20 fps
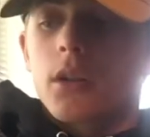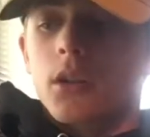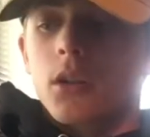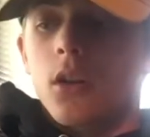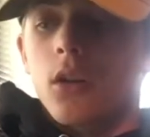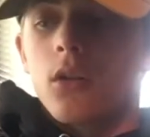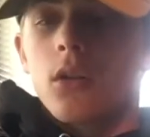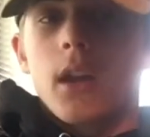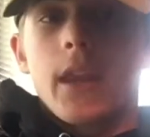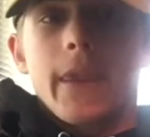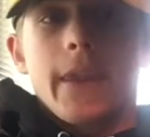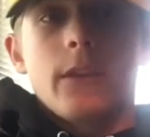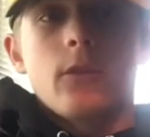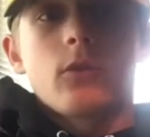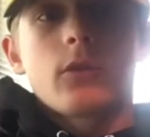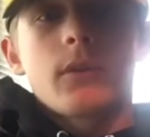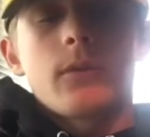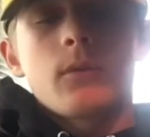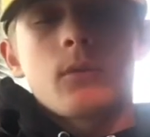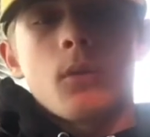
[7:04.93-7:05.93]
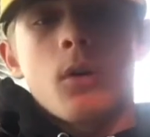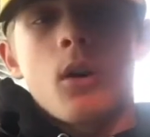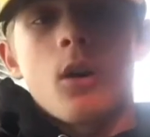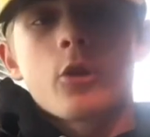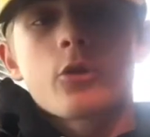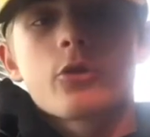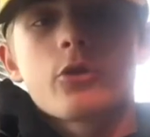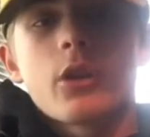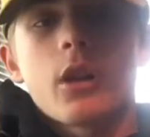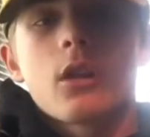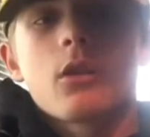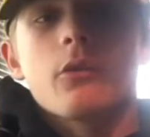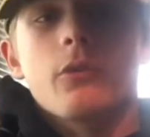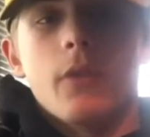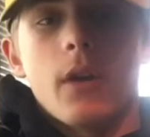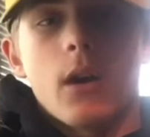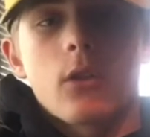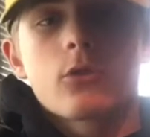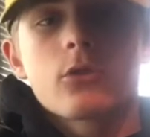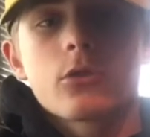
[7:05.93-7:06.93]
to go, and then they'll give you $100
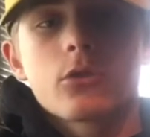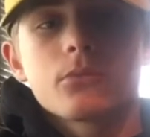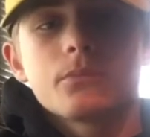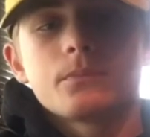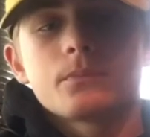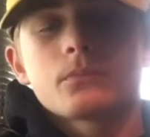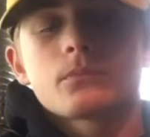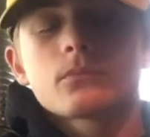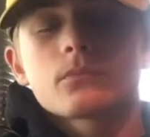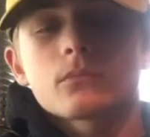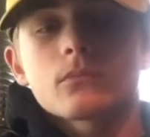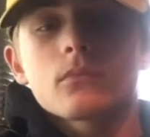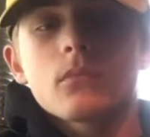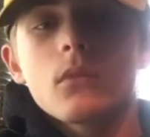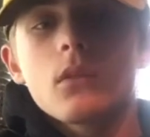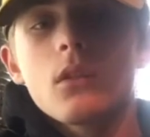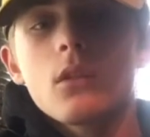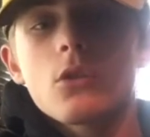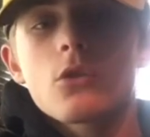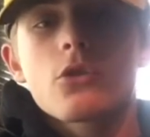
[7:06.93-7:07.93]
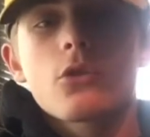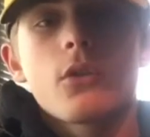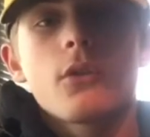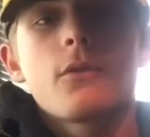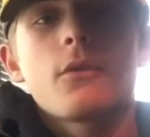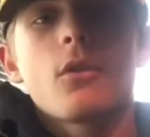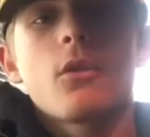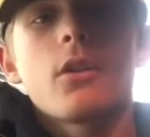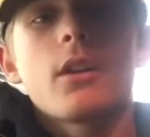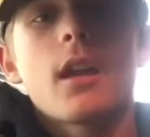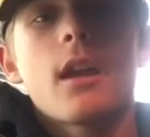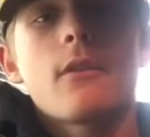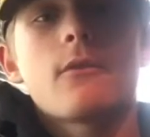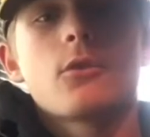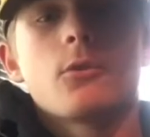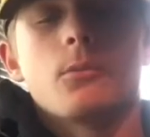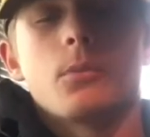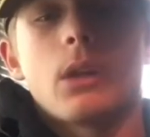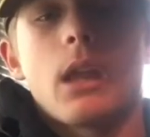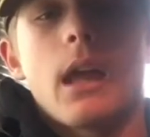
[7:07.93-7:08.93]
voucher. So if you already have
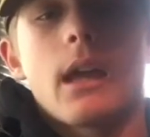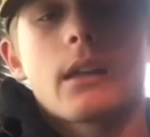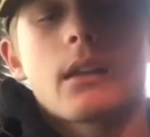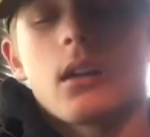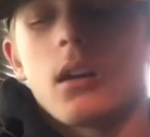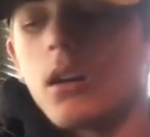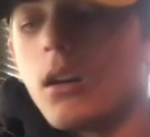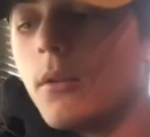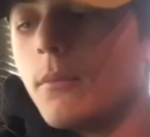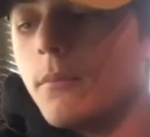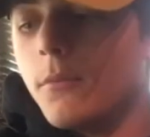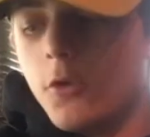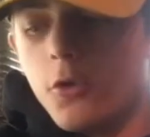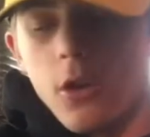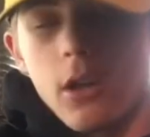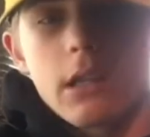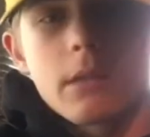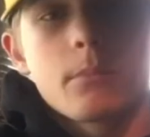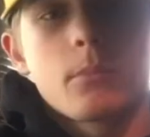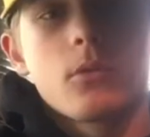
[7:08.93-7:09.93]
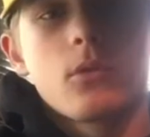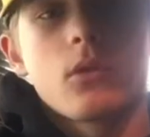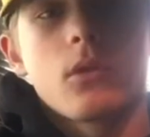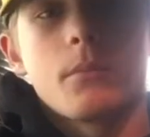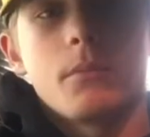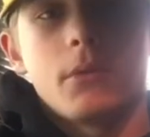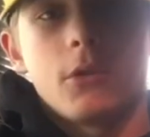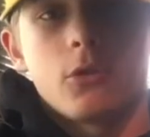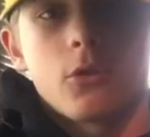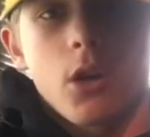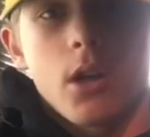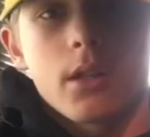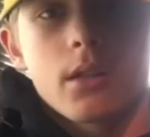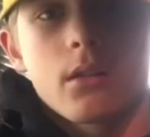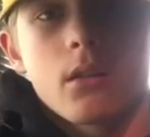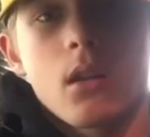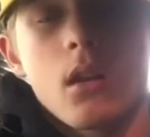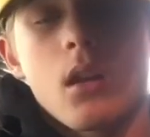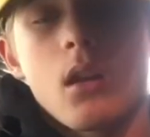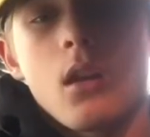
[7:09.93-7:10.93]
your black dress
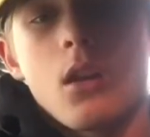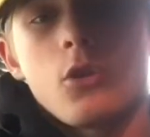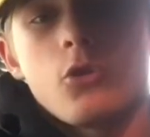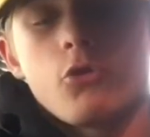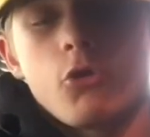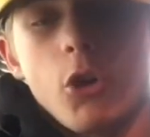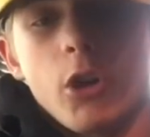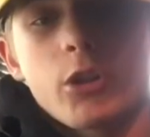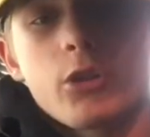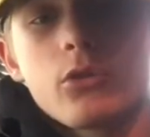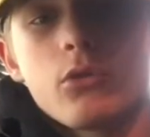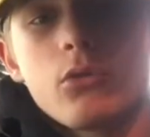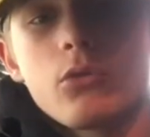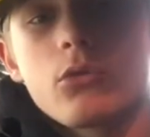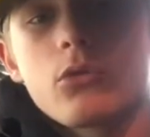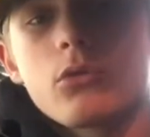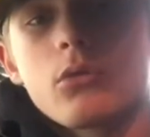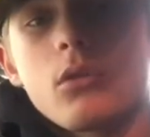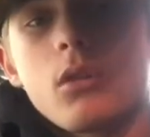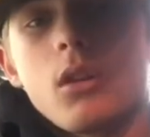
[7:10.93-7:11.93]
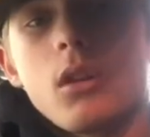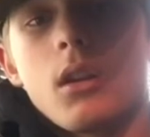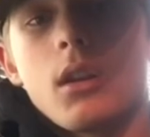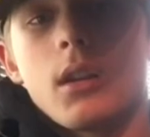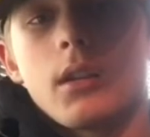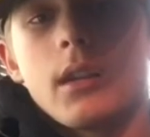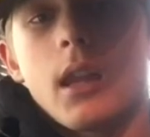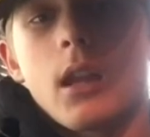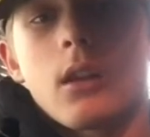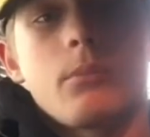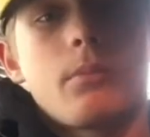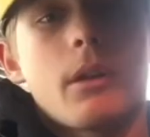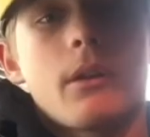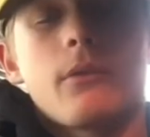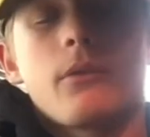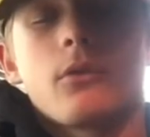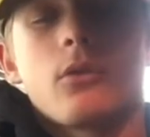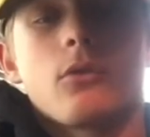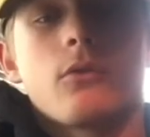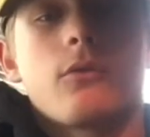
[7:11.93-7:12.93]
shoes, that'll pay
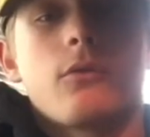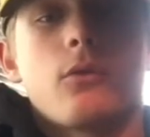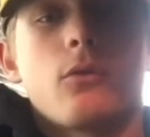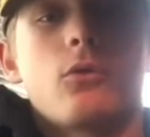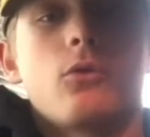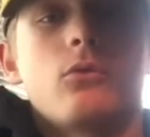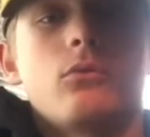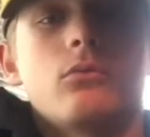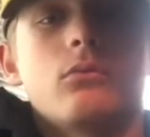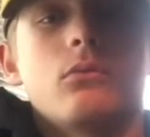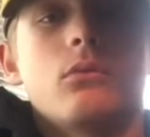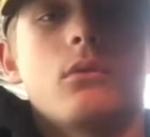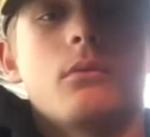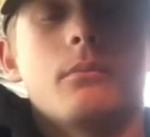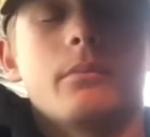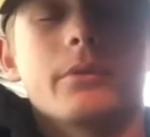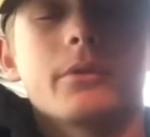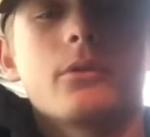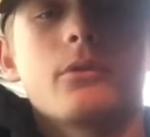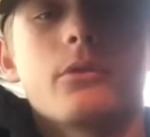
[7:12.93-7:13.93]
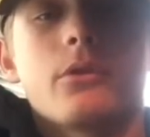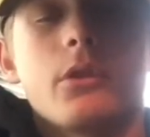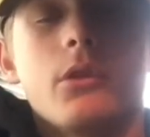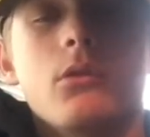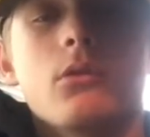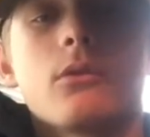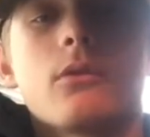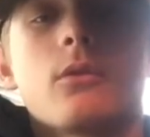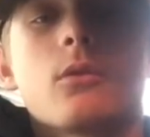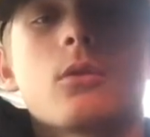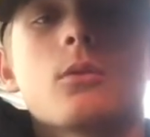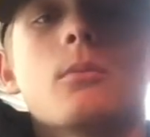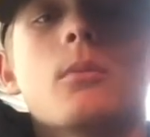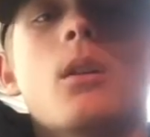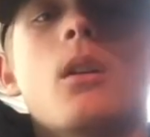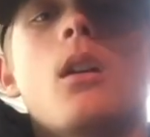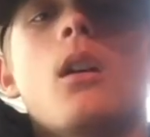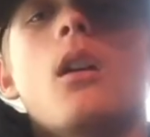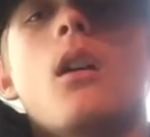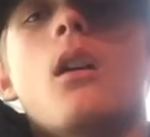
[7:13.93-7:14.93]
for your full blues uniform.
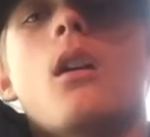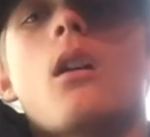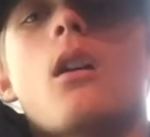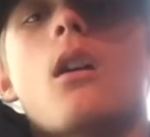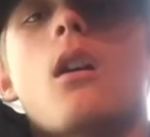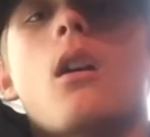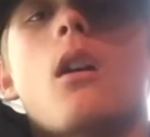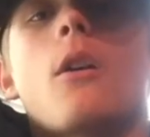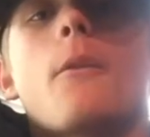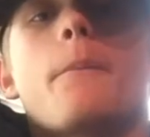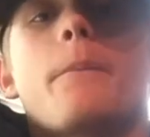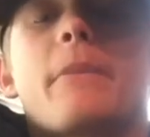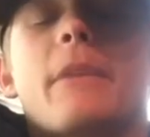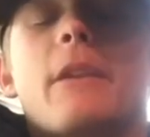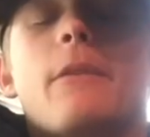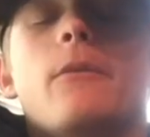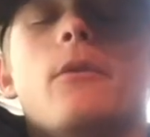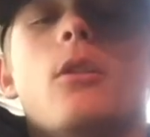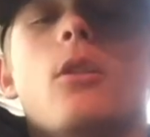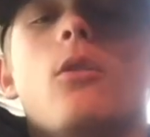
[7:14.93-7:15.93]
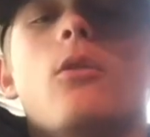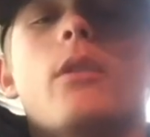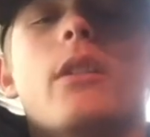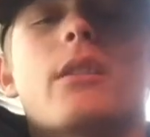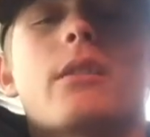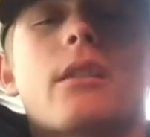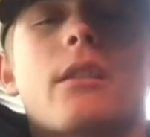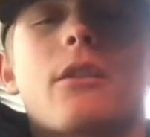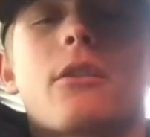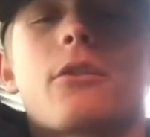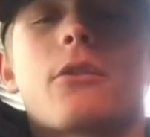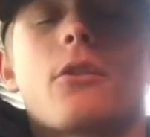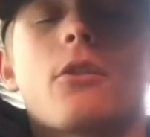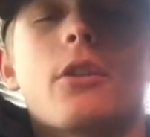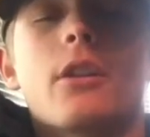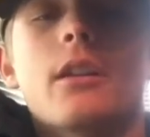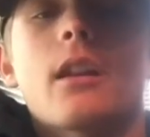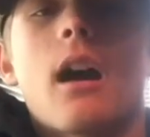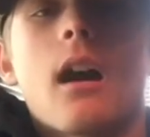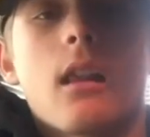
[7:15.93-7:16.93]
If you don't, it's like
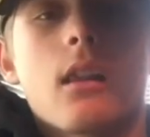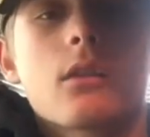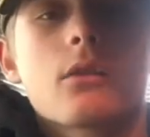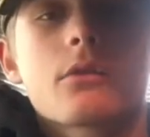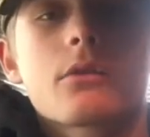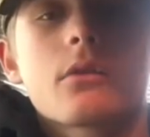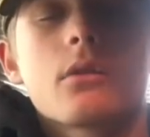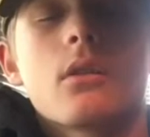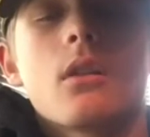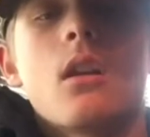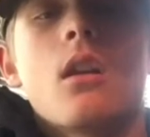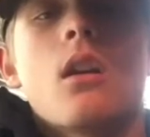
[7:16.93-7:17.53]
$30.